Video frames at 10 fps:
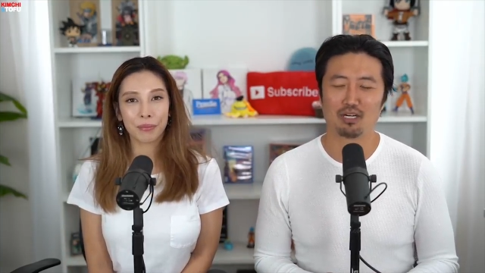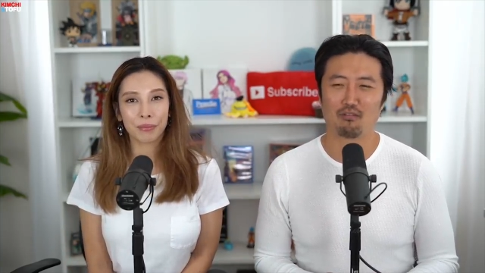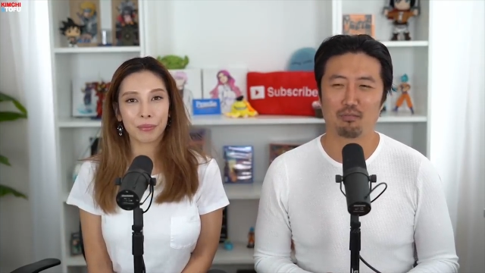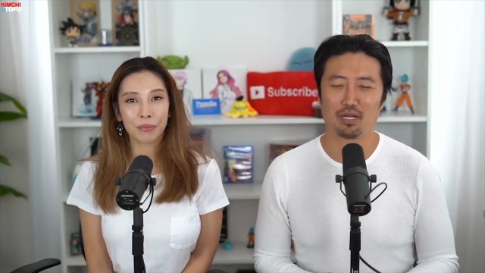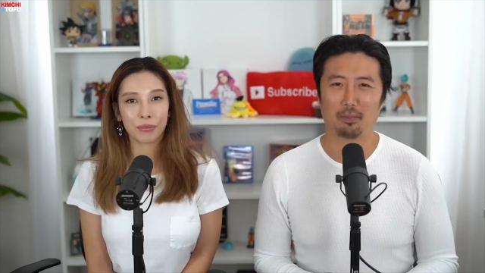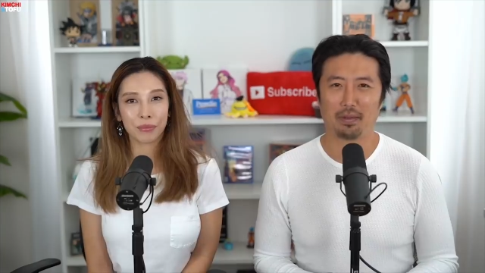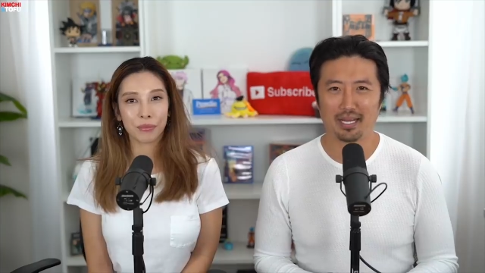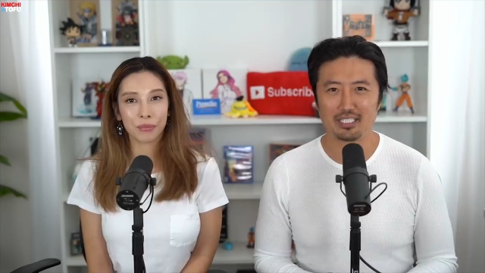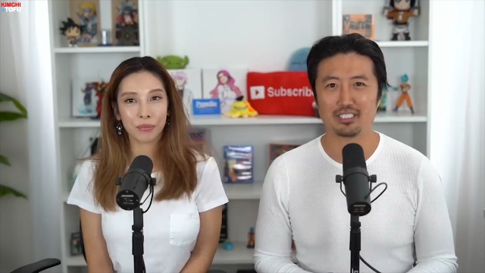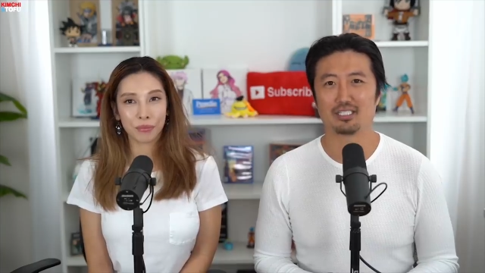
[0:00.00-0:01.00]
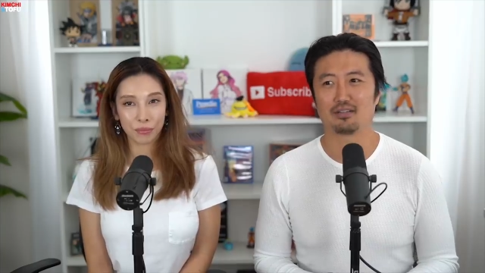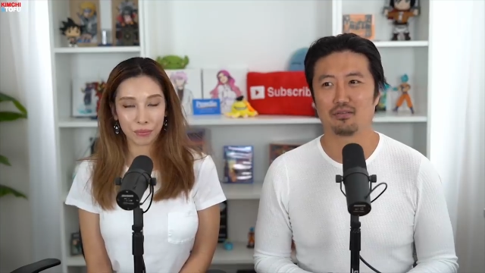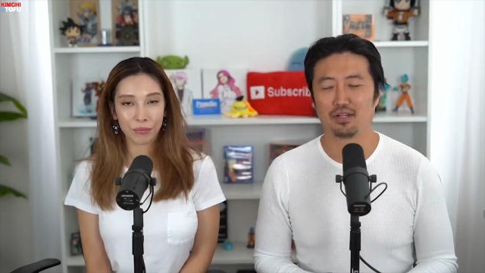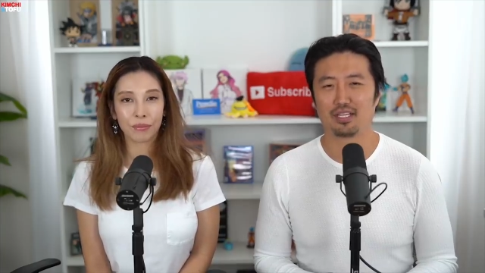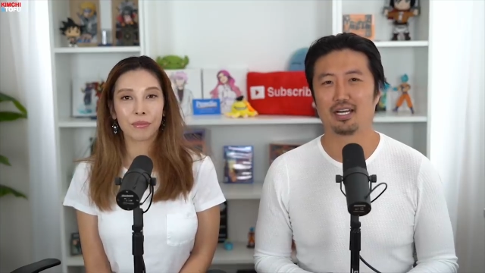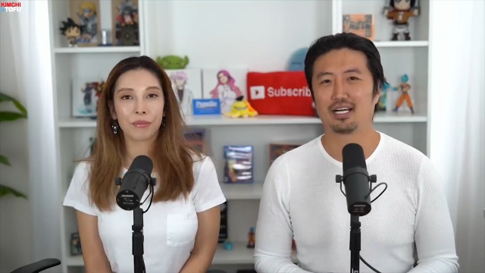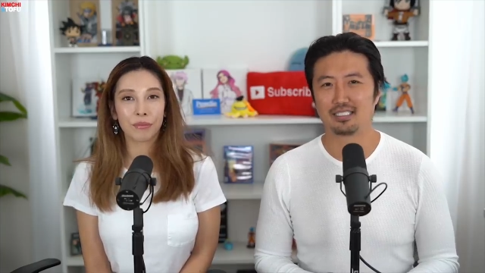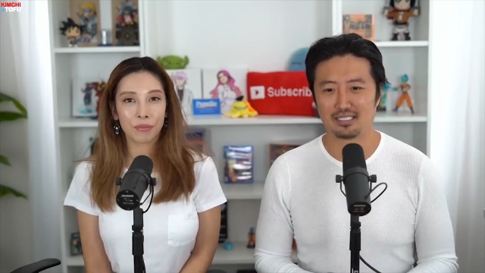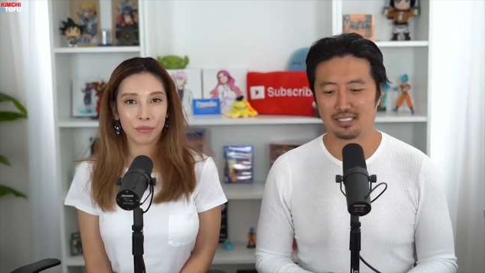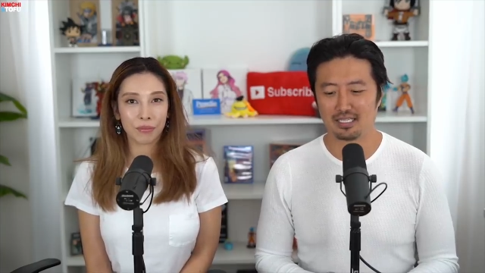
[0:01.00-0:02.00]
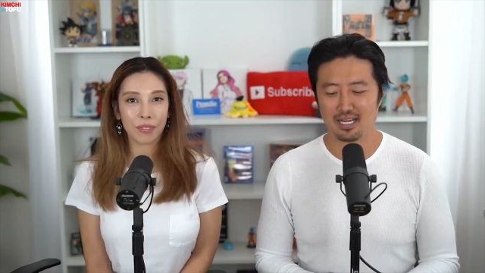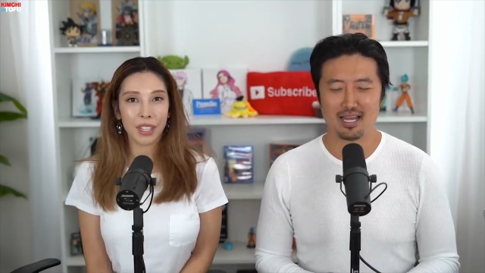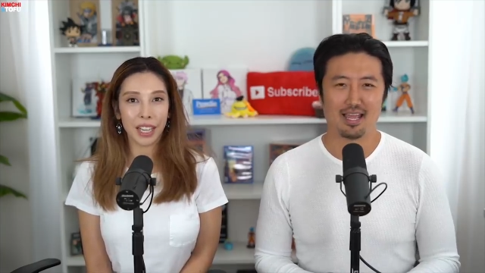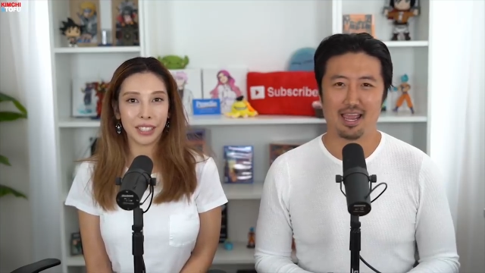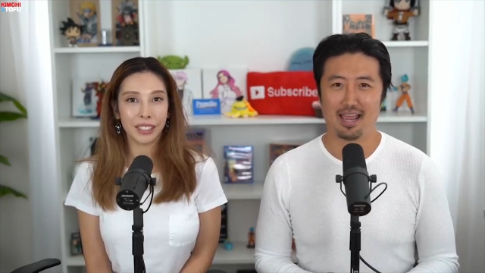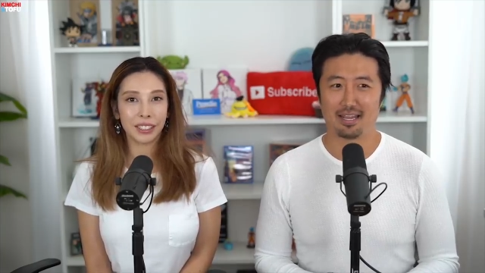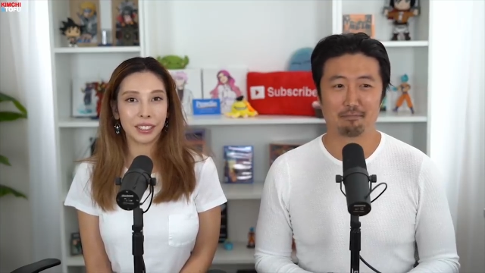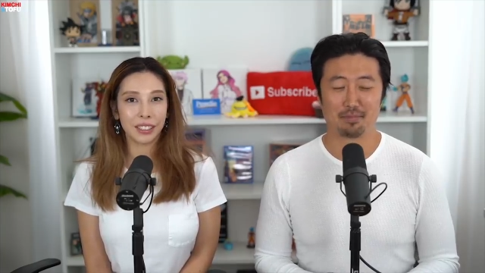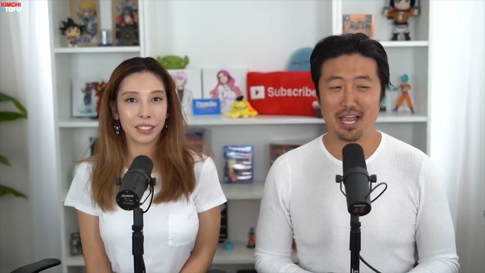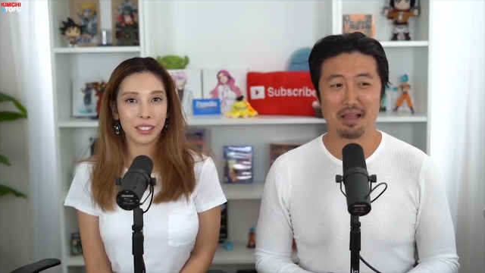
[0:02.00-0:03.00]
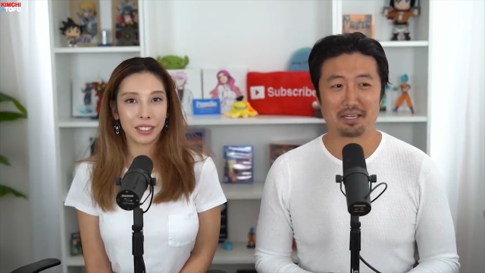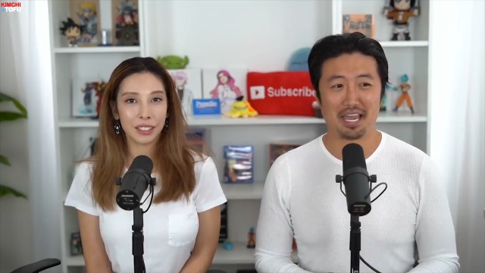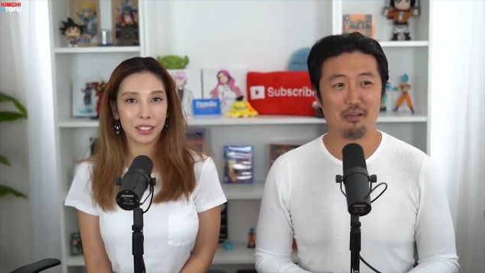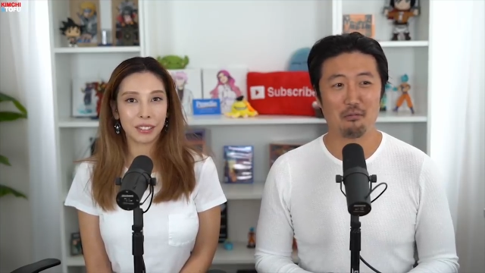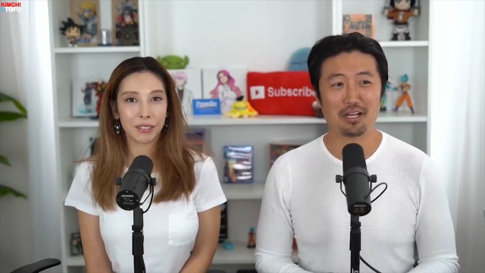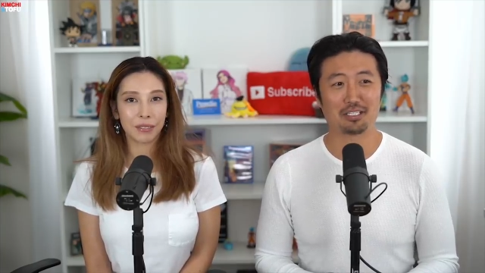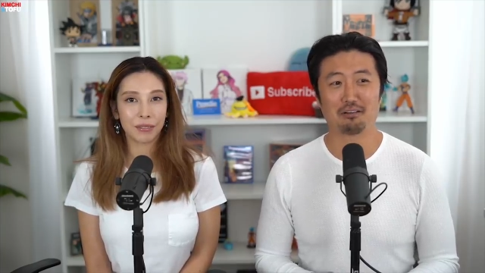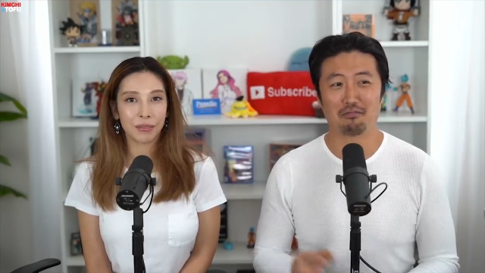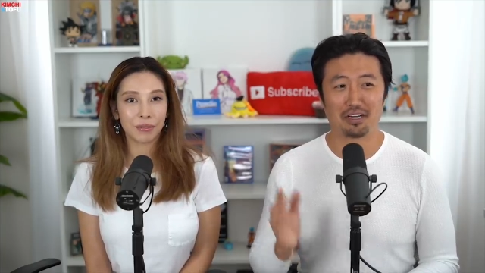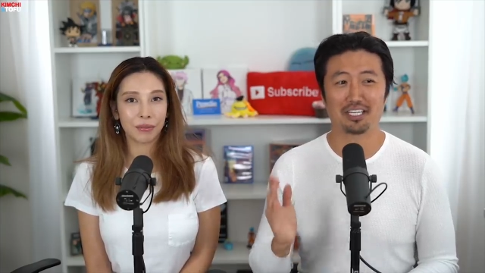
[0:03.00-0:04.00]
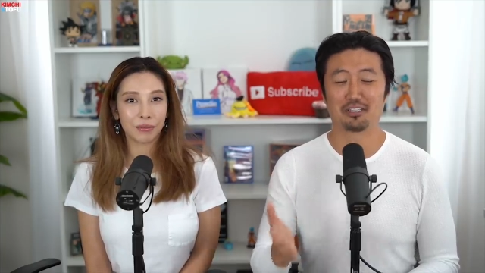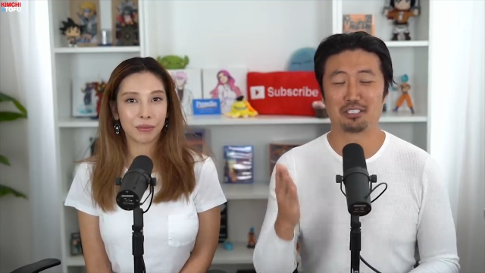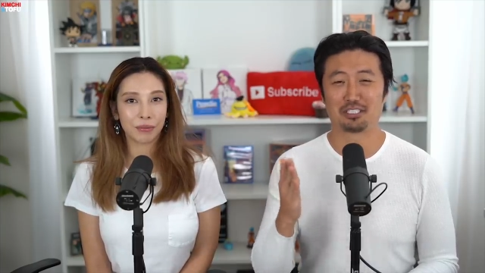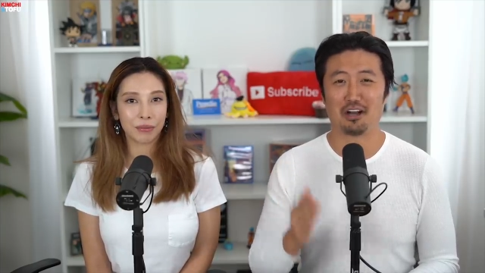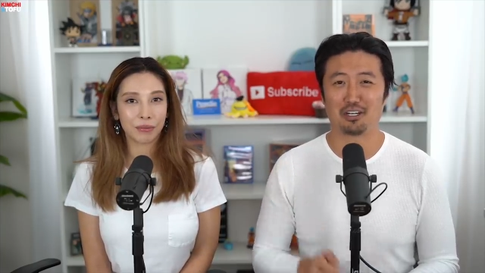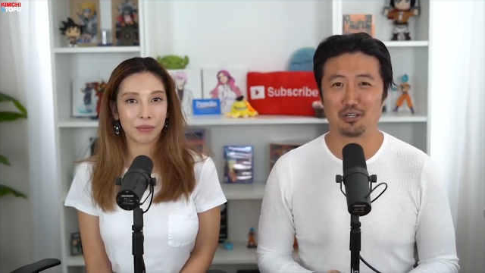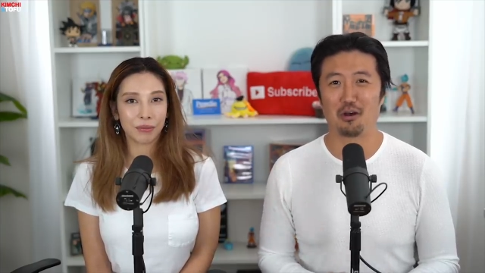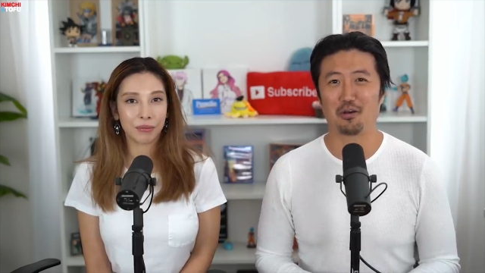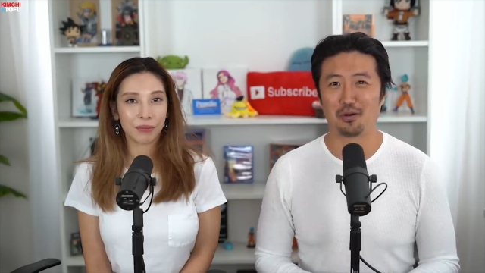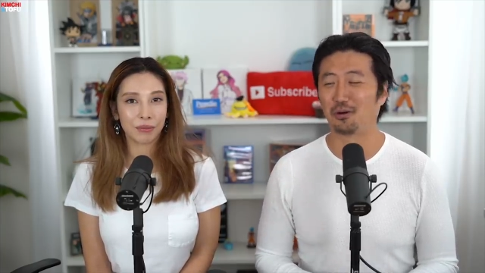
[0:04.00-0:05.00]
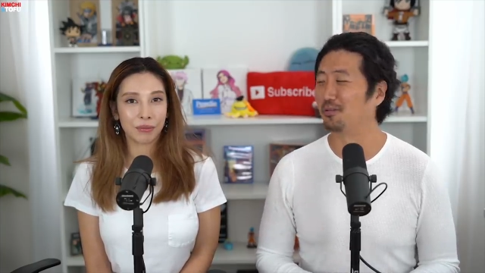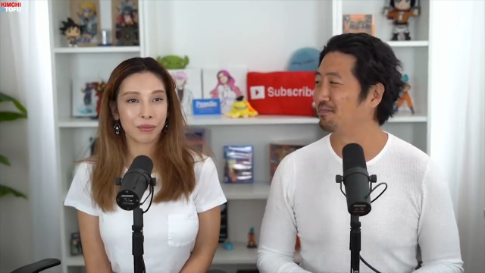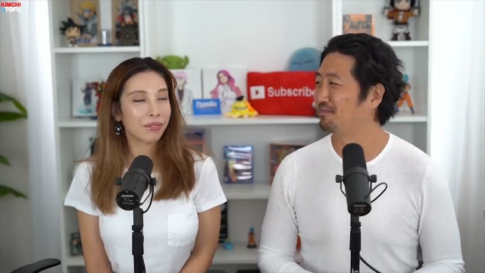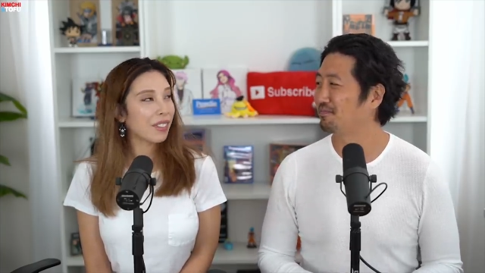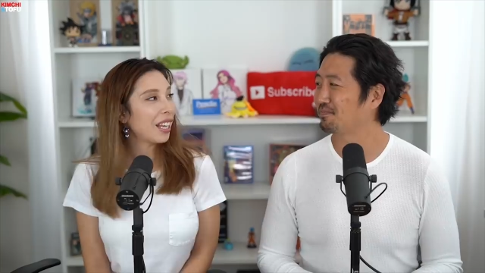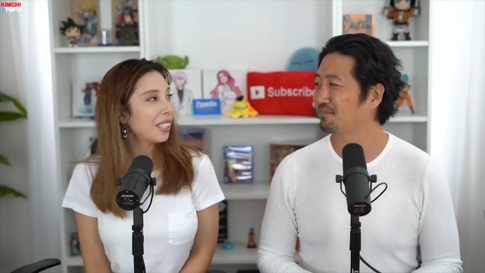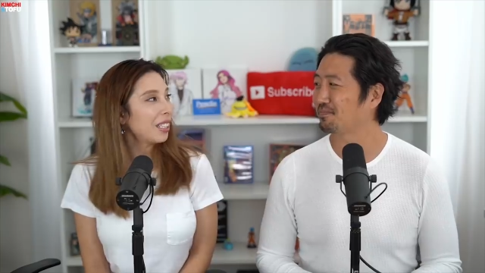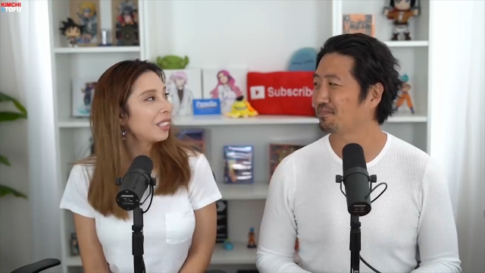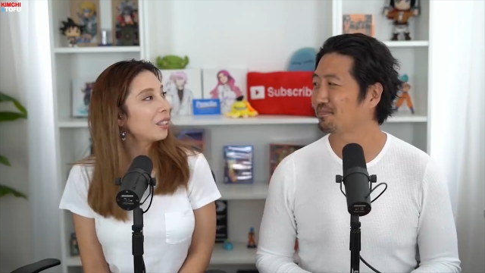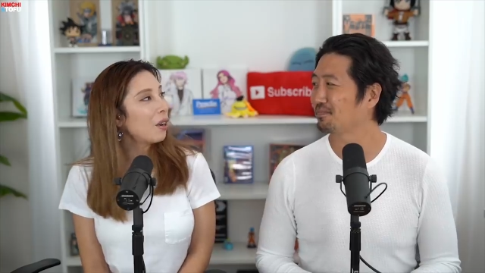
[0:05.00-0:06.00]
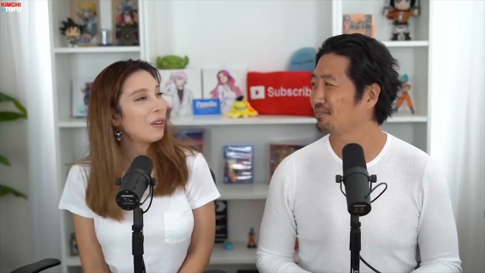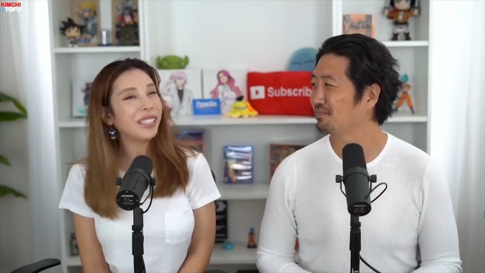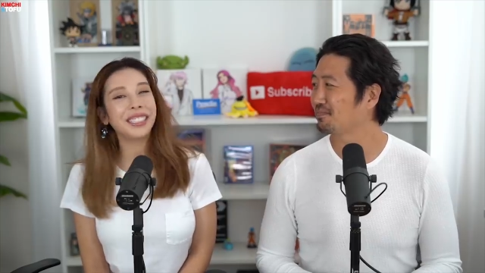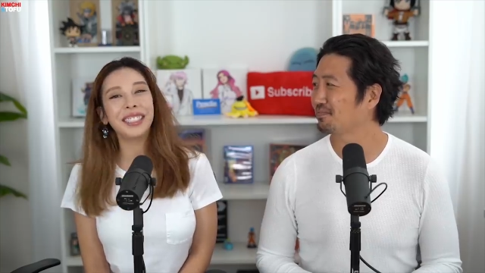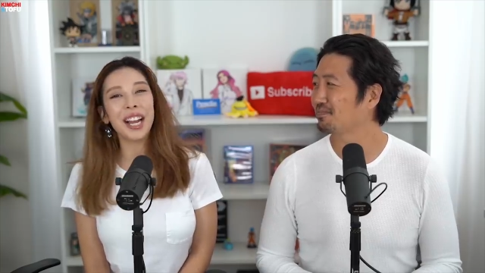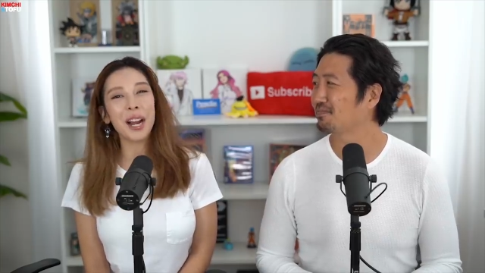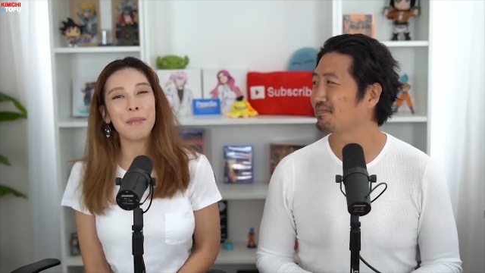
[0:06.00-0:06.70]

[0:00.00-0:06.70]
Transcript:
Speaker 1: for being patient with us. Yes. And yeah, can't wait to freaking start Dororo.
Speaker 2: Yes, let's go and start